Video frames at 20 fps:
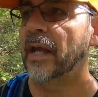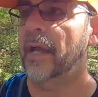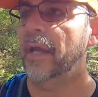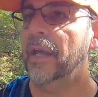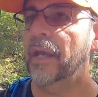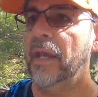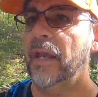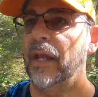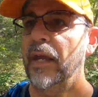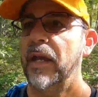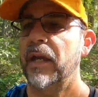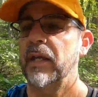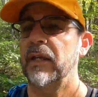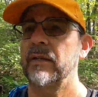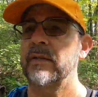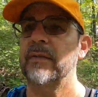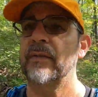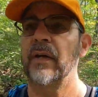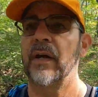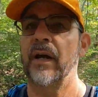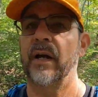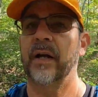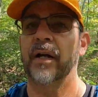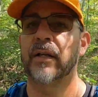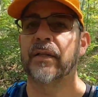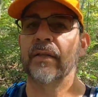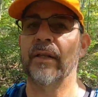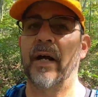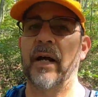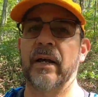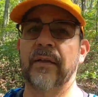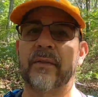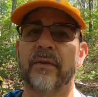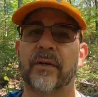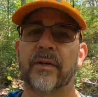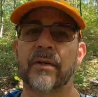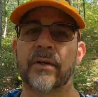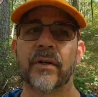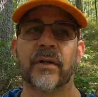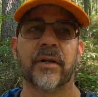And
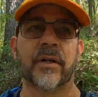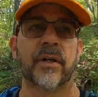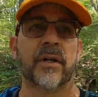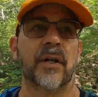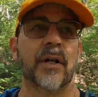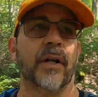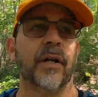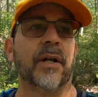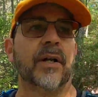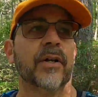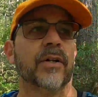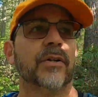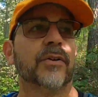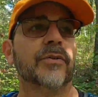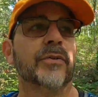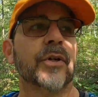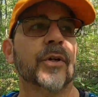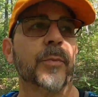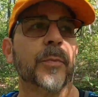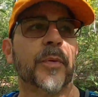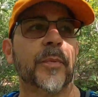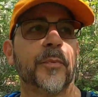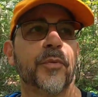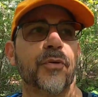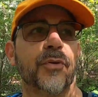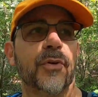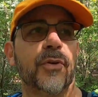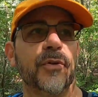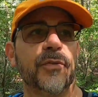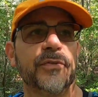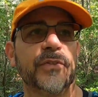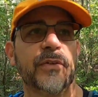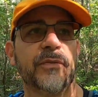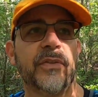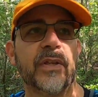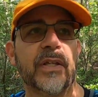neither group approved of